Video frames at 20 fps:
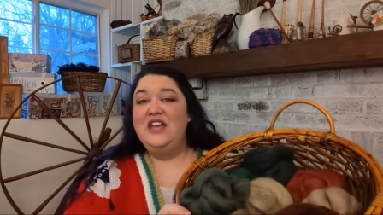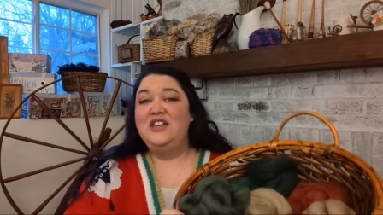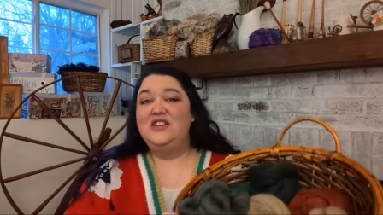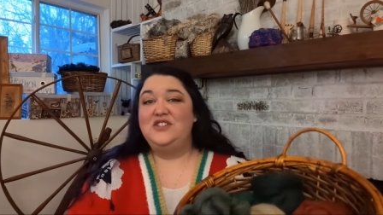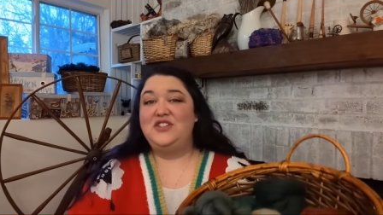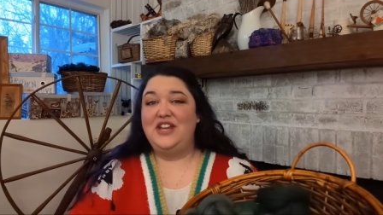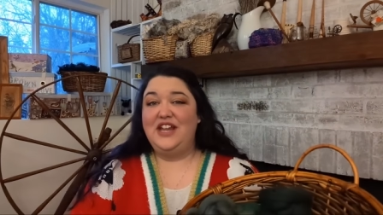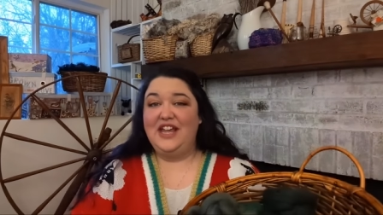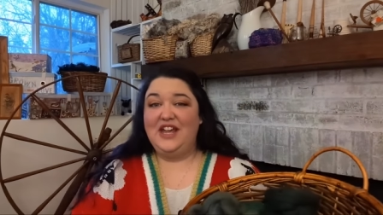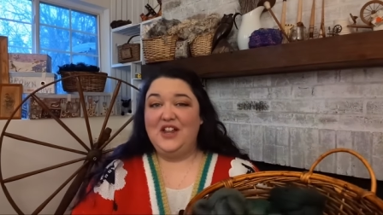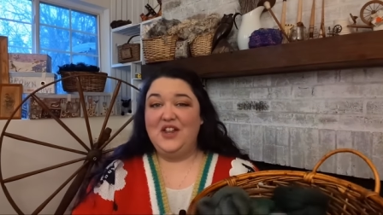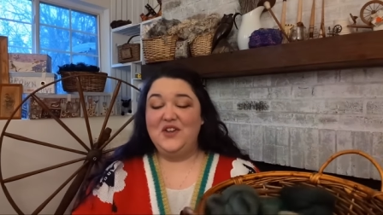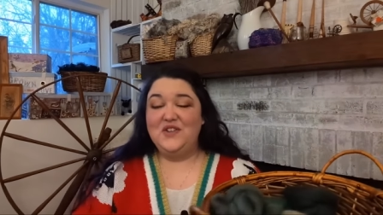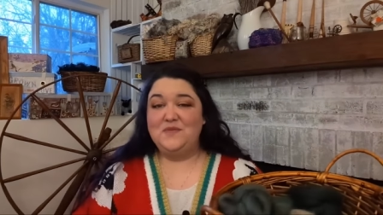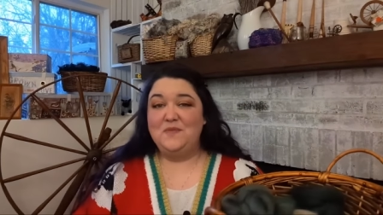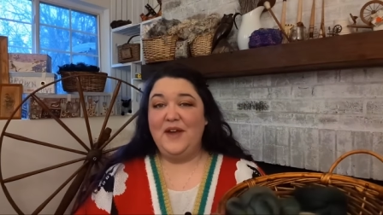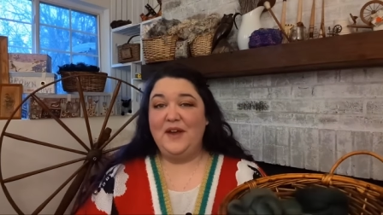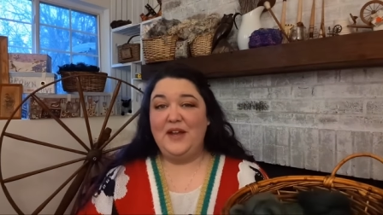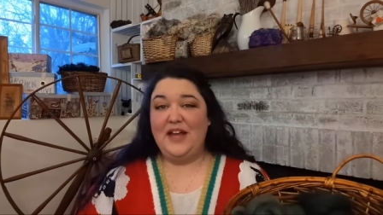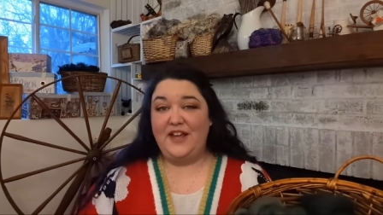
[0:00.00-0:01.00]
Should I
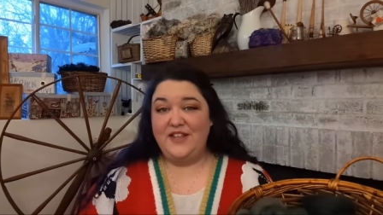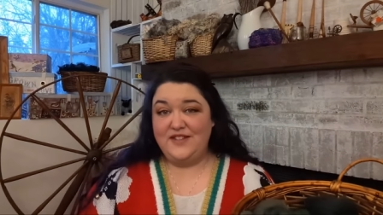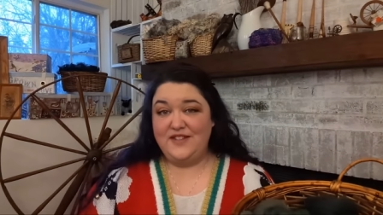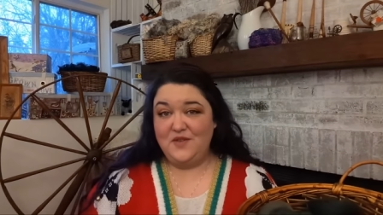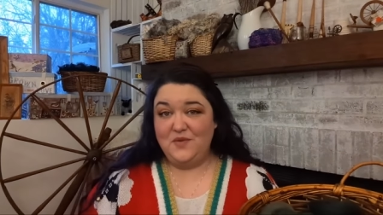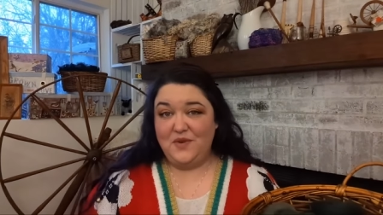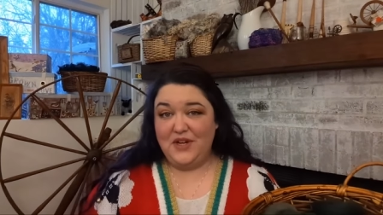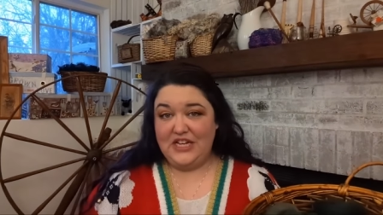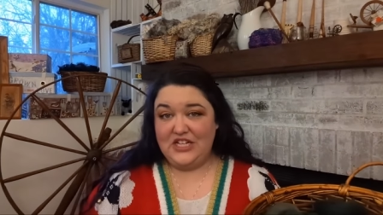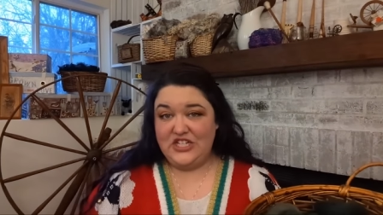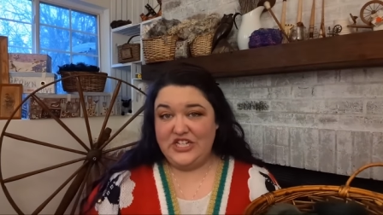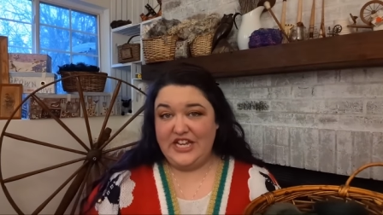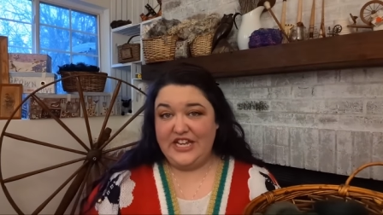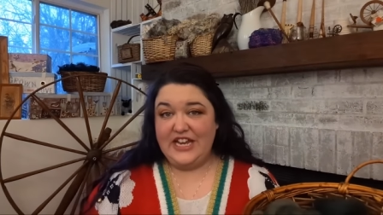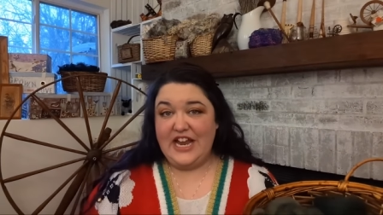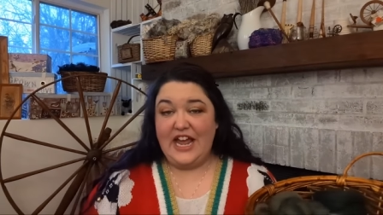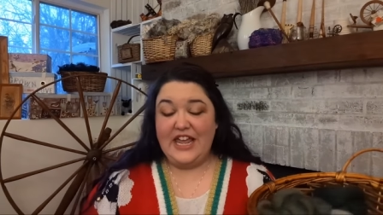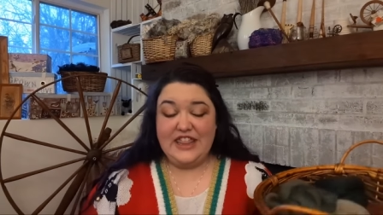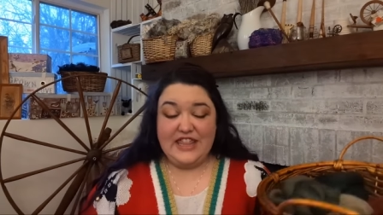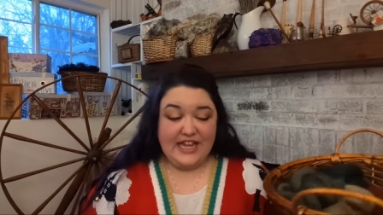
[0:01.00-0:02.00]
close my eyes and reach
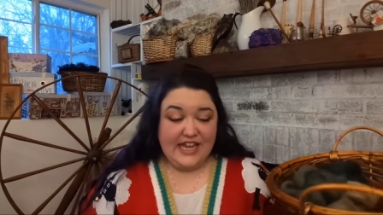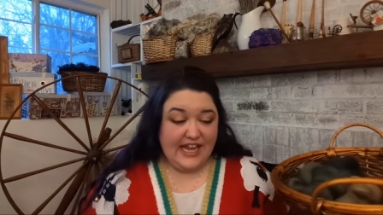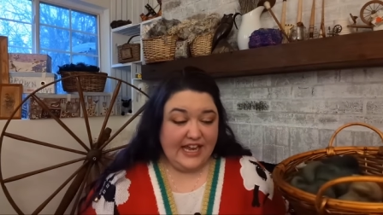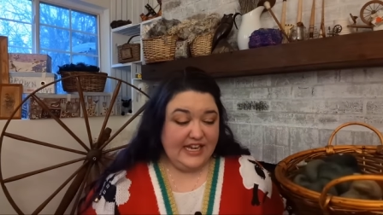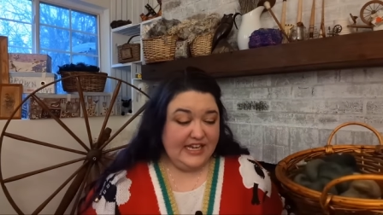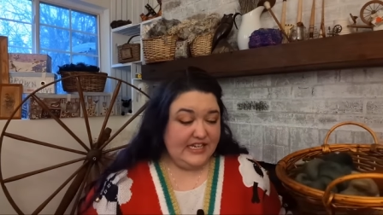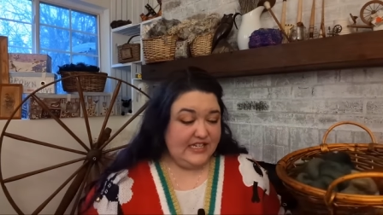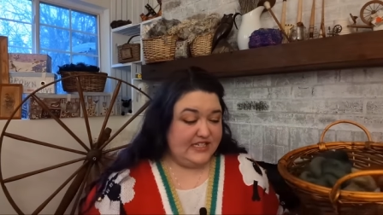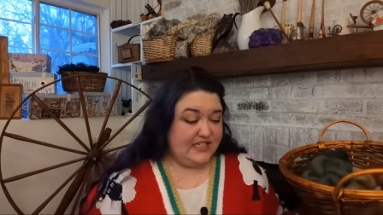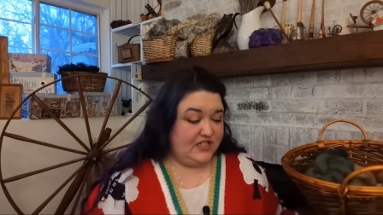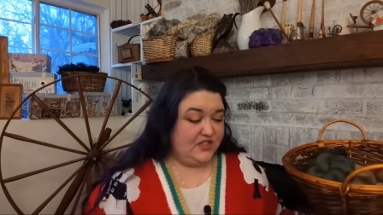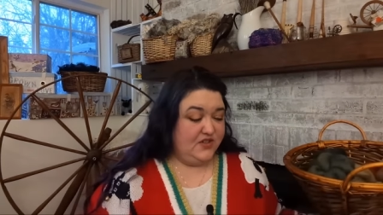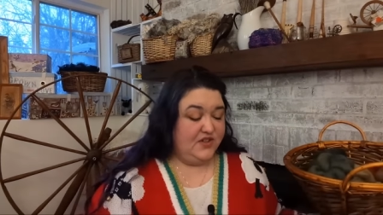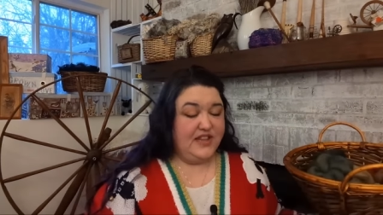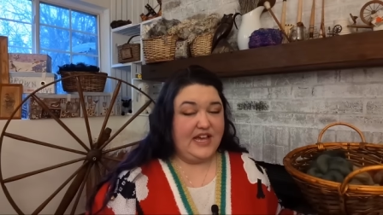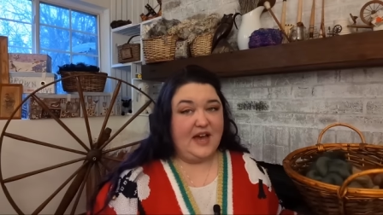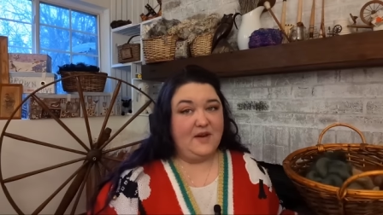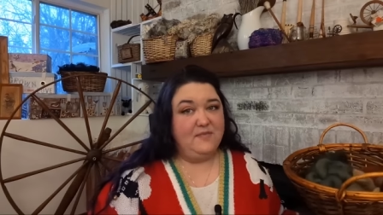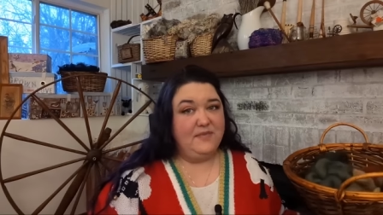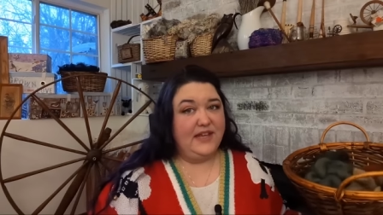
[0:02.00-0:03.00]
in? I think I need to do
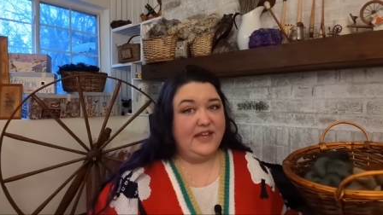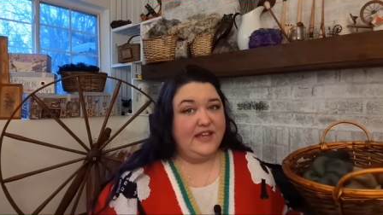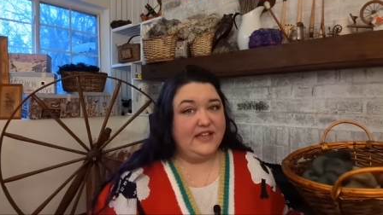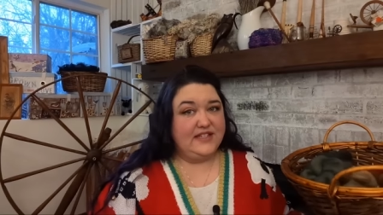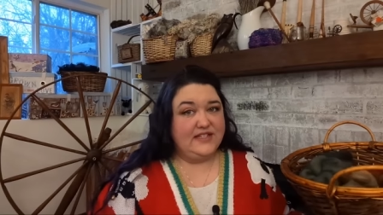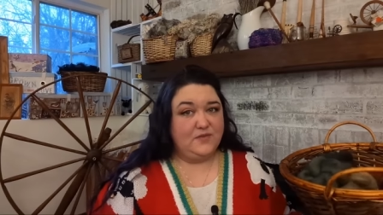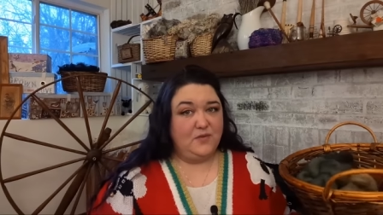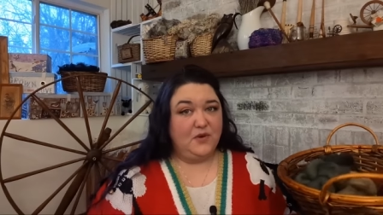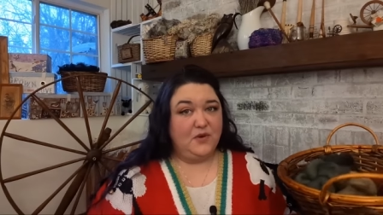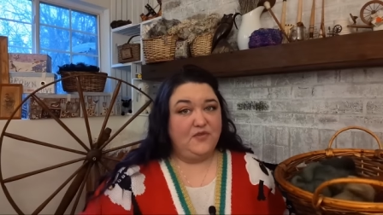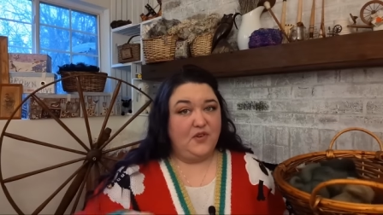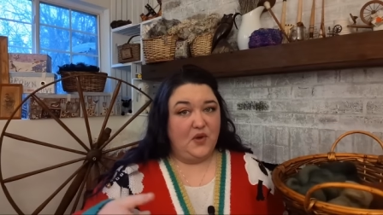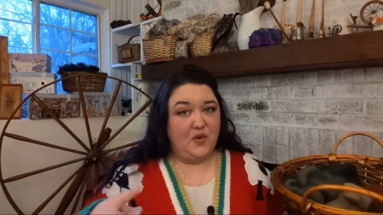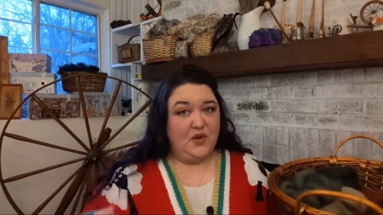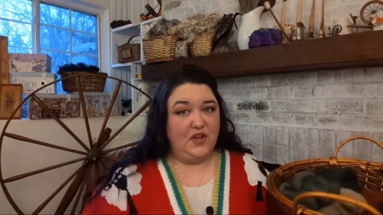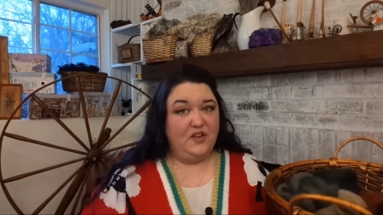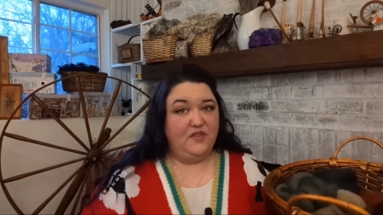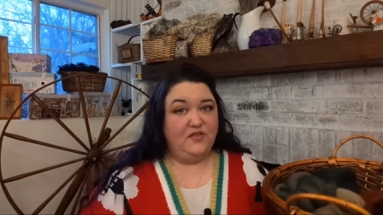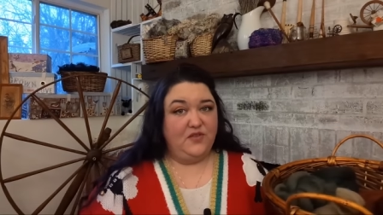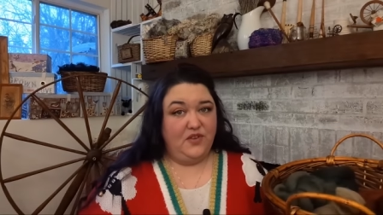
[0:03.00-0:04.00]
that because we're
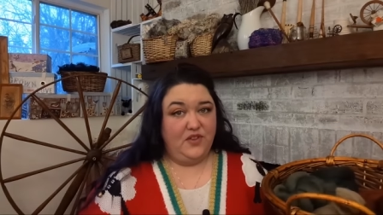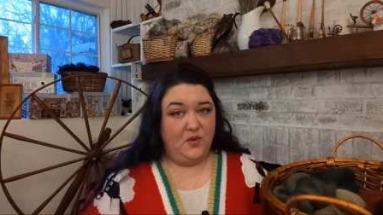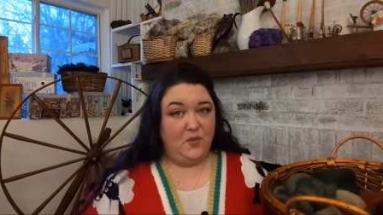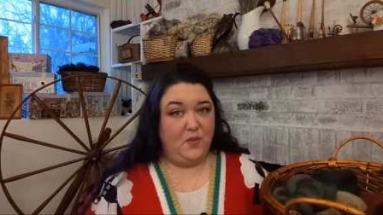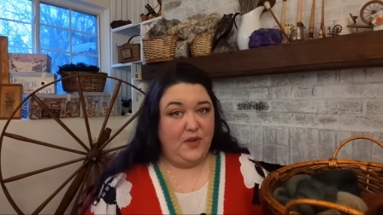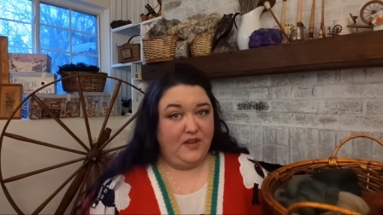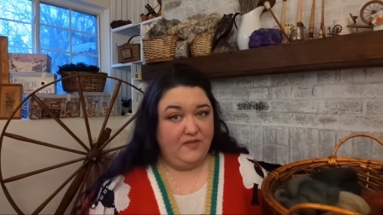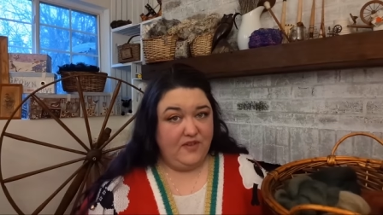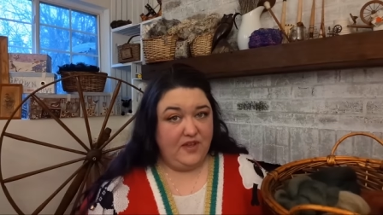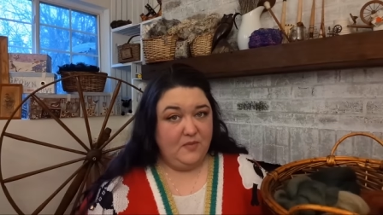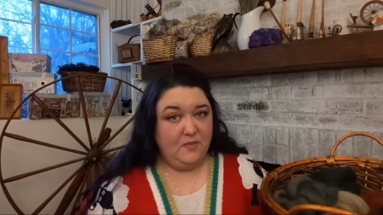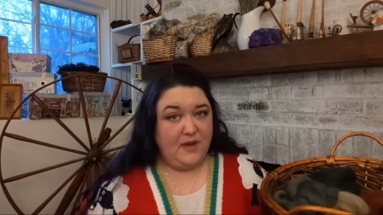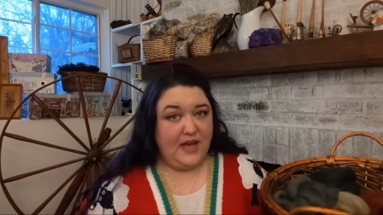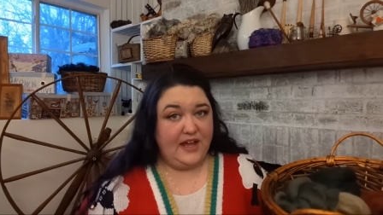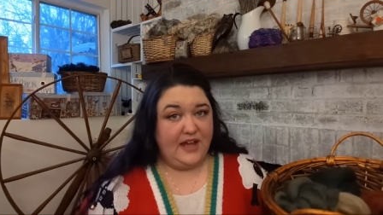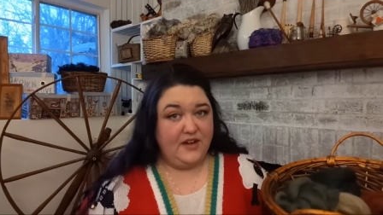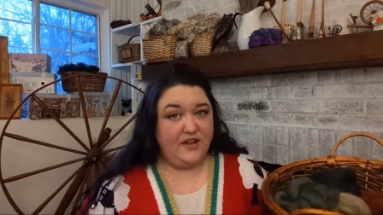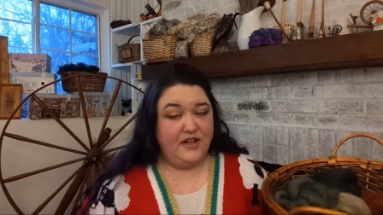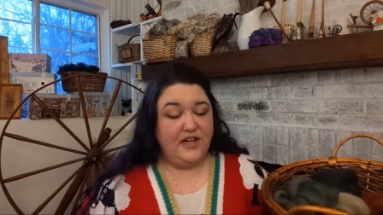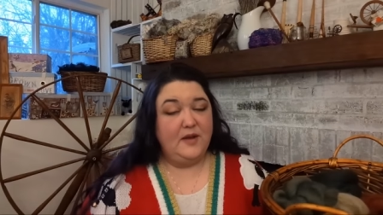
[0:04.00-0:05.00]
voting for the weaving
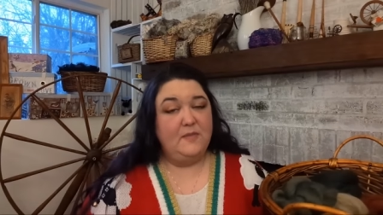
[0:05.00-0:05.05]
pattern.